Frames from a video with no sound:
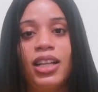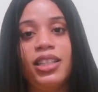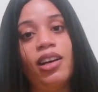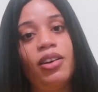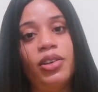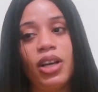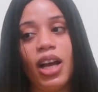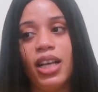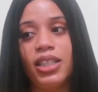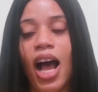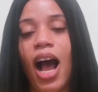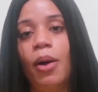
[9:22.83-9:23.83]
tell you
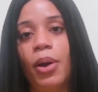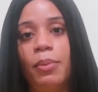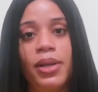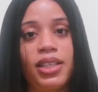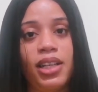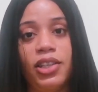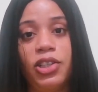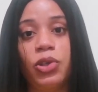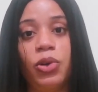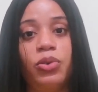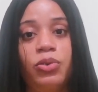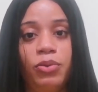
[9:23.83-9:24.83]
guys how I basically
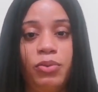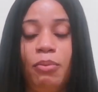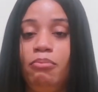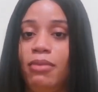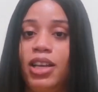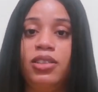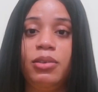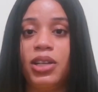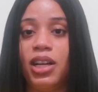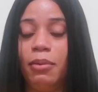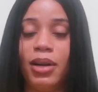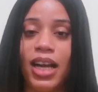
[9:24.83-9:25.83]
juggle my YouTube
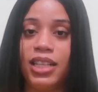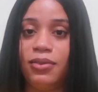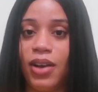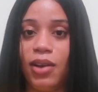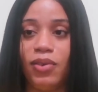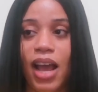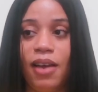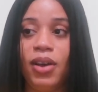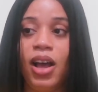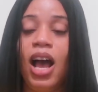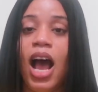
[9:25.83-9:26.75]
channel and my 9-to-5 life,